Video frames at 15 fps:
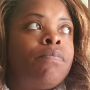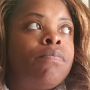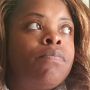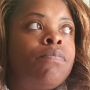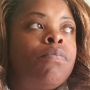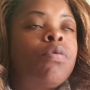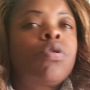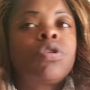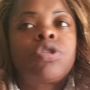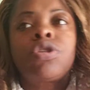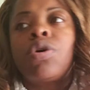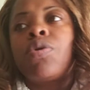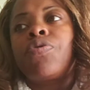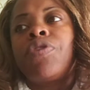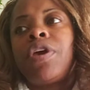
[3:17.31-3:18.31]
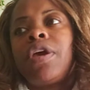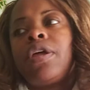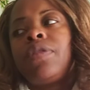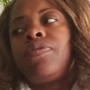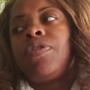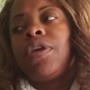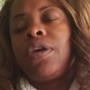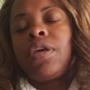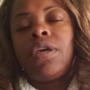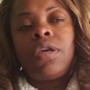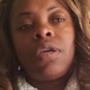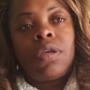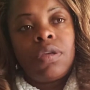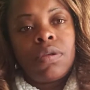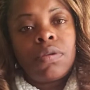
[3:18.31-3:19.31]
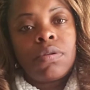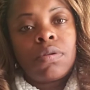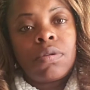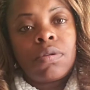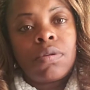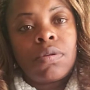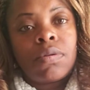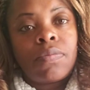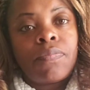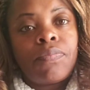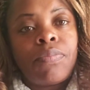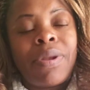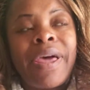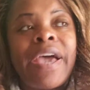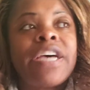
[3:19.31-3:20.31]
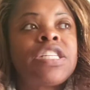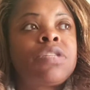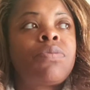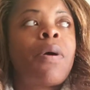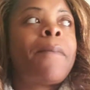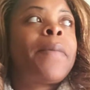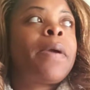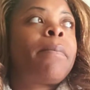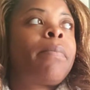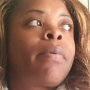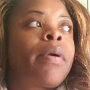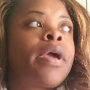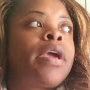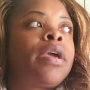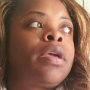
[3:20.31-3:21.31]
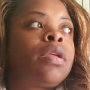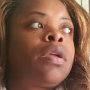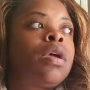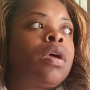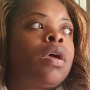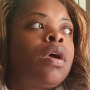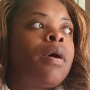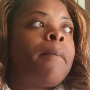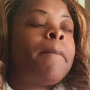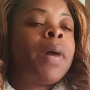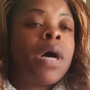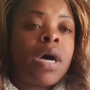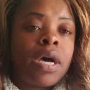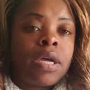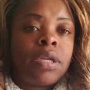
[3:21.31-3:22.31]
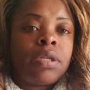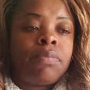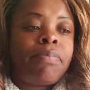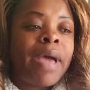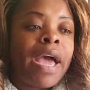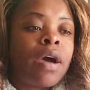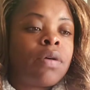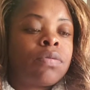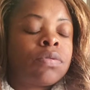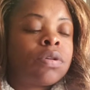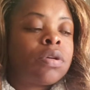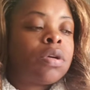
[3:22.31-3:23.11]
more so than the plasma membrane bound.